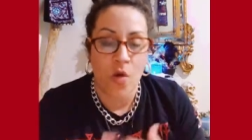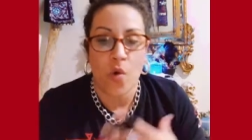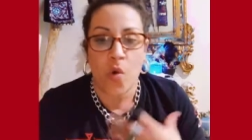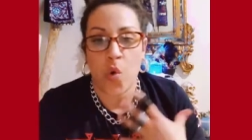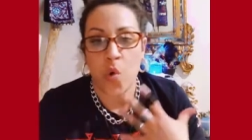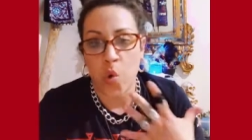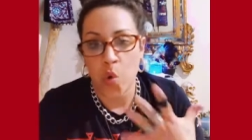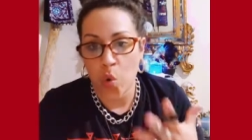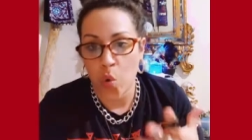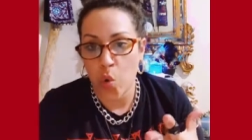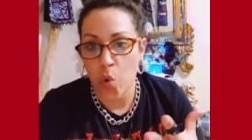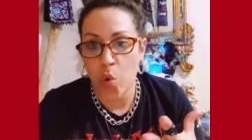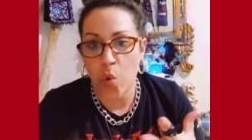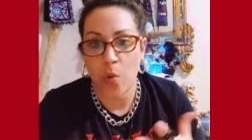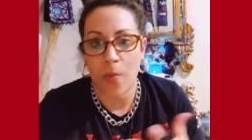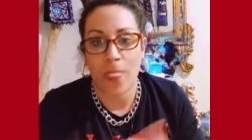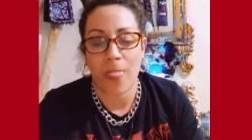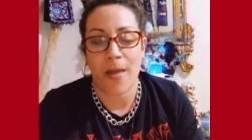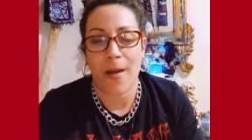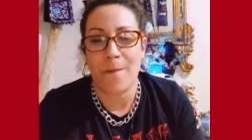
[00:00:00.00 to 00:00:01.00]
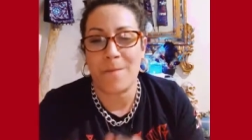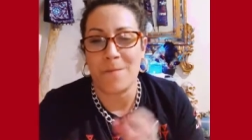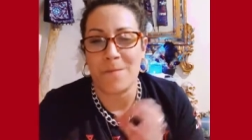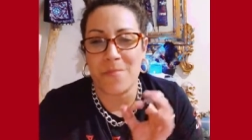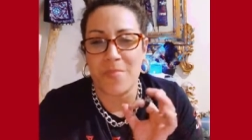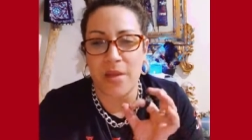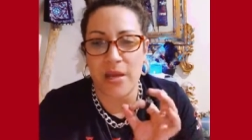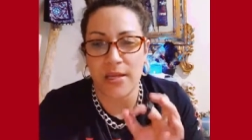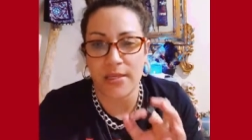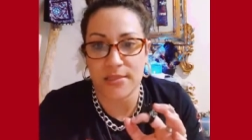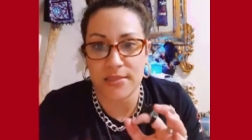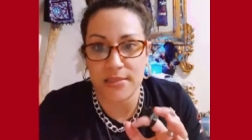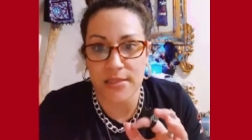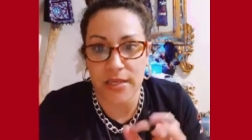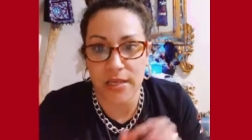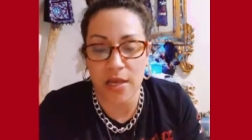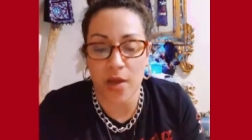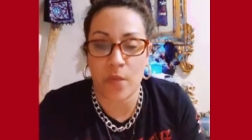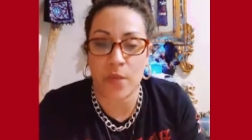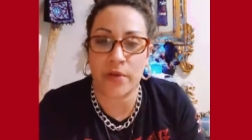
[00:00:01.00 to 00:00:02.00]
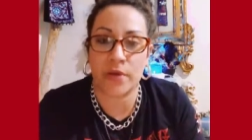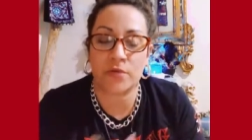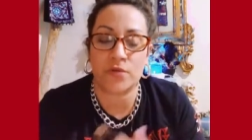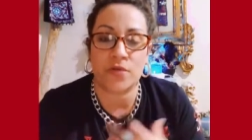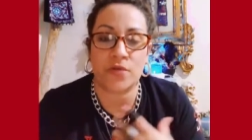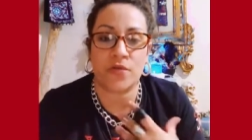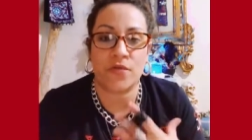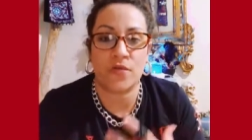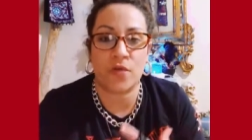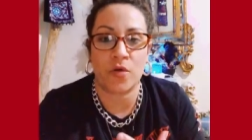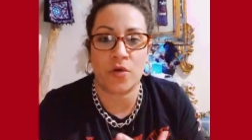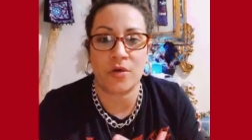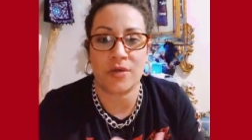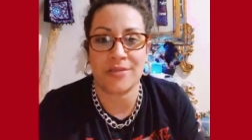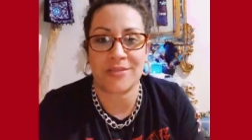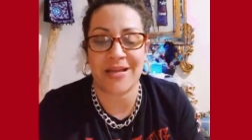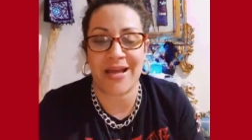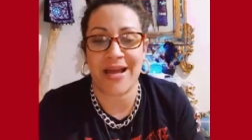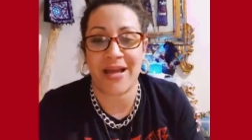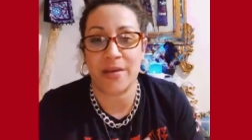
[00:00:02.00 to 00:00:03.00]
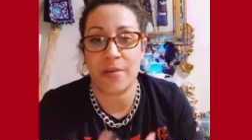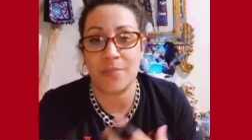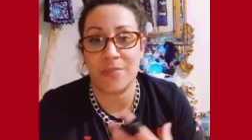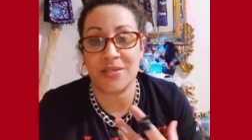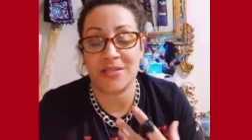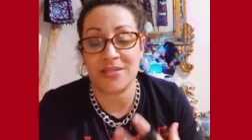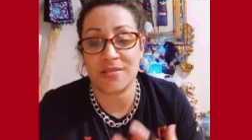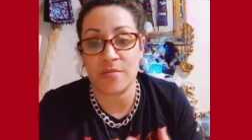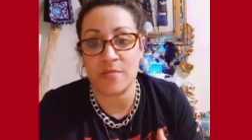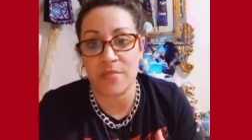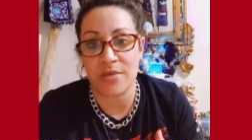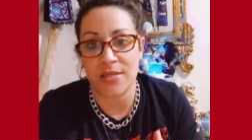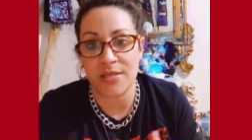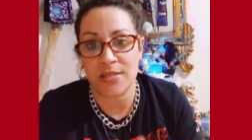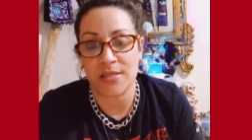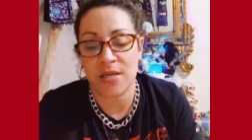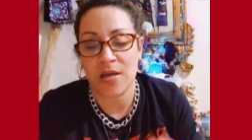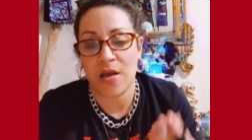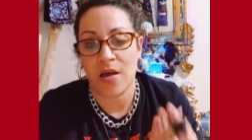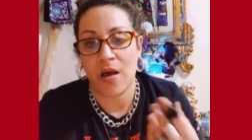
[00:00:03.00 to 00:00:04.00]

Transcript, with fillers: Whew amazing. I went out to the forest. I had a piece of meat.